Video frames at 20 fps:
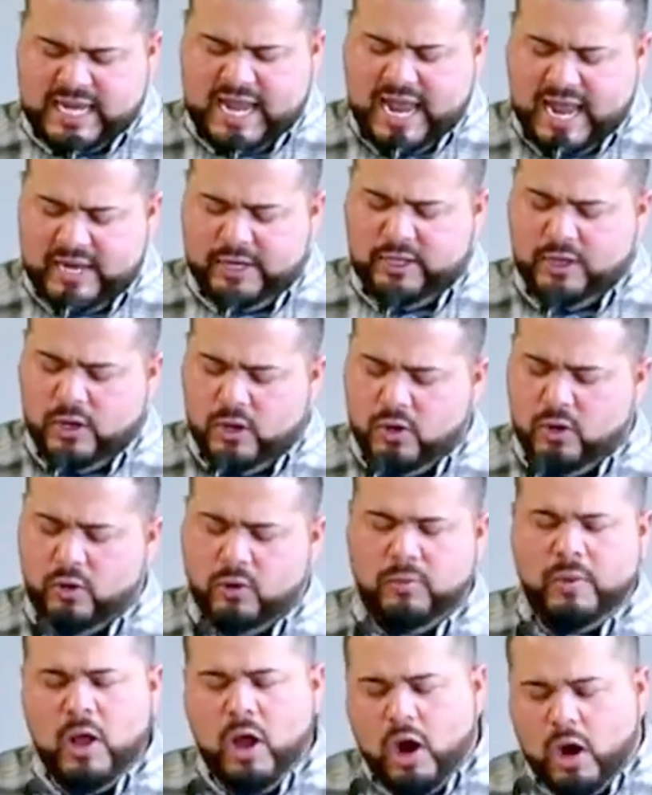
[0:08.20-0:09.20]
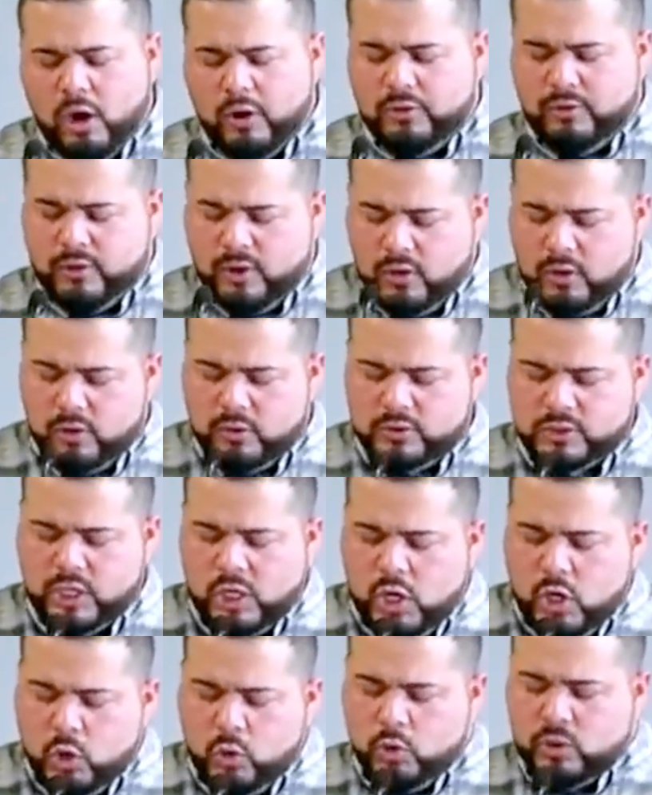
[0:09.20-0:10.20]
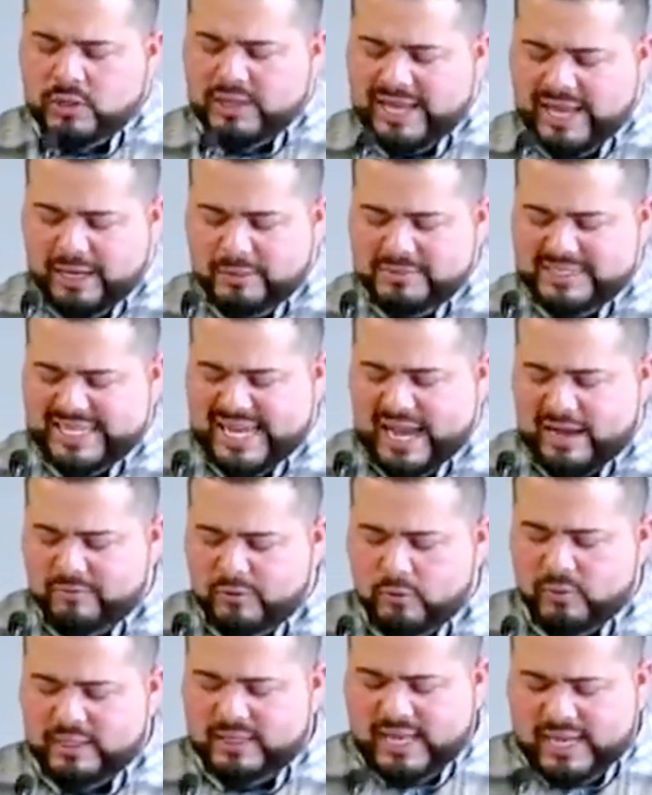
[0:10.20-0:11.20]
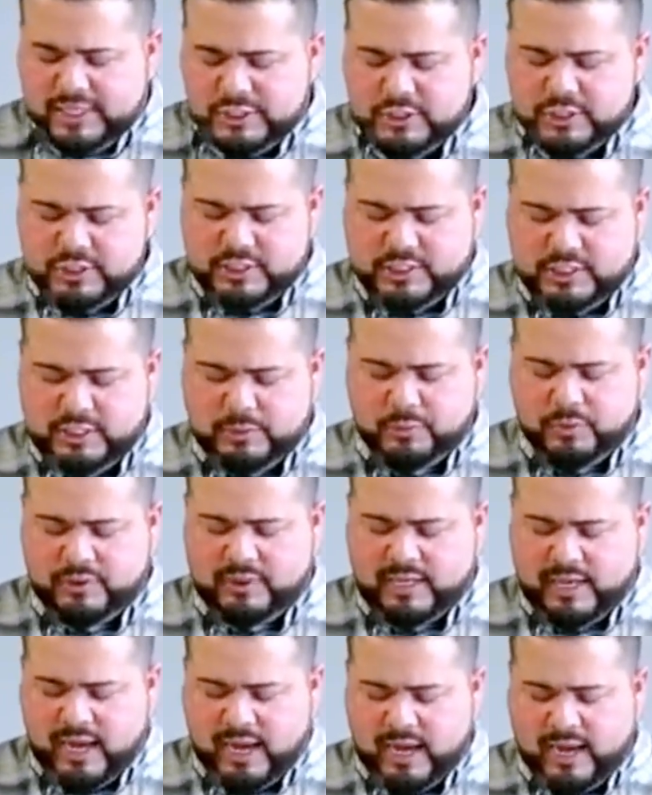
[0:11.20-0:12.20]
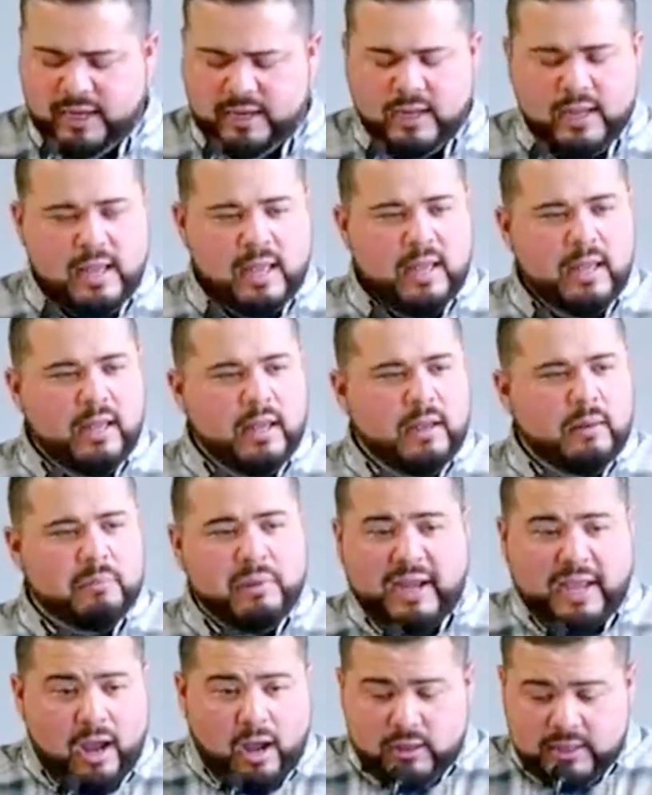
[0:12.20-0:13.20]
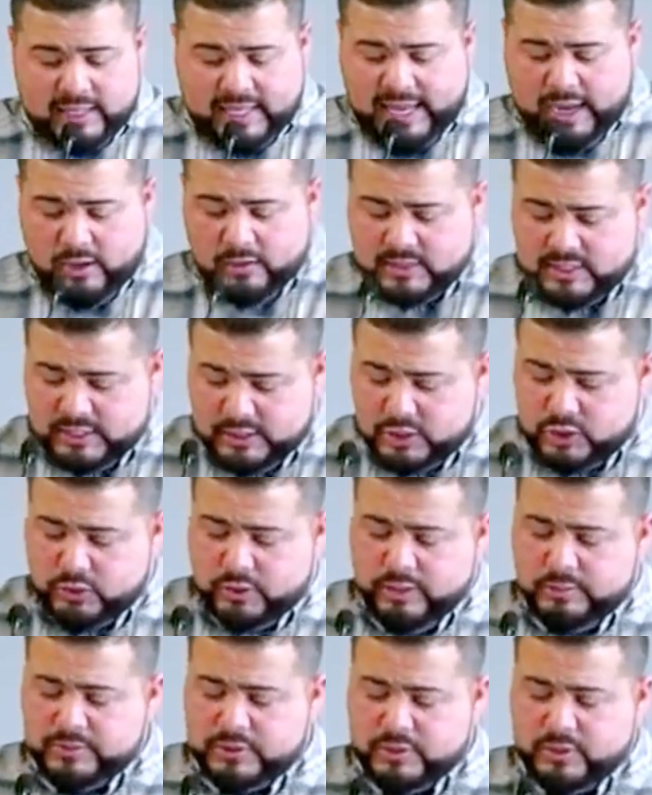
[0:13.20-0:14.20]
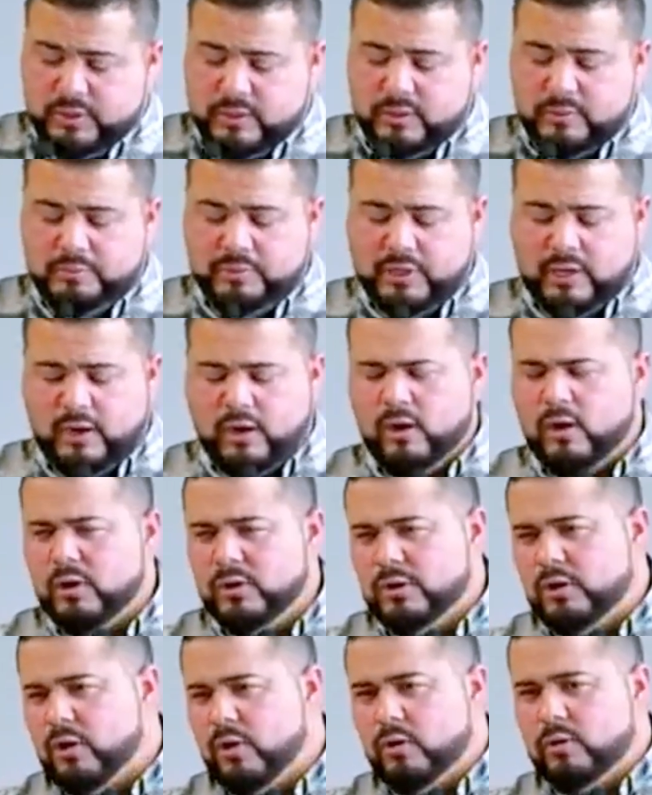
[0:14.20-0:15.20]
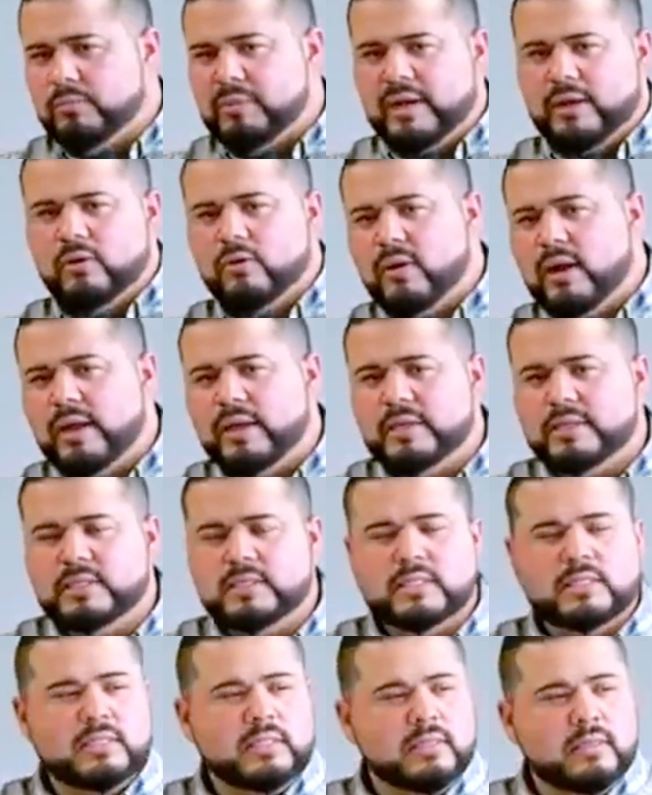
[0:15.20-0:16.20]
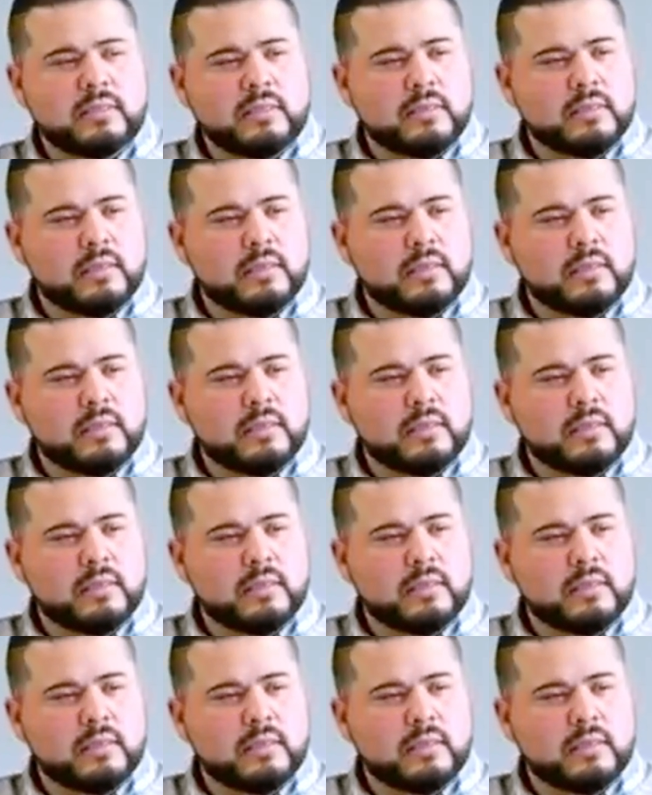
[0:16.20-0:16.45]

I know are those who claim to have a relationship with God by all accounts in Scripture, but are unknown by Christ.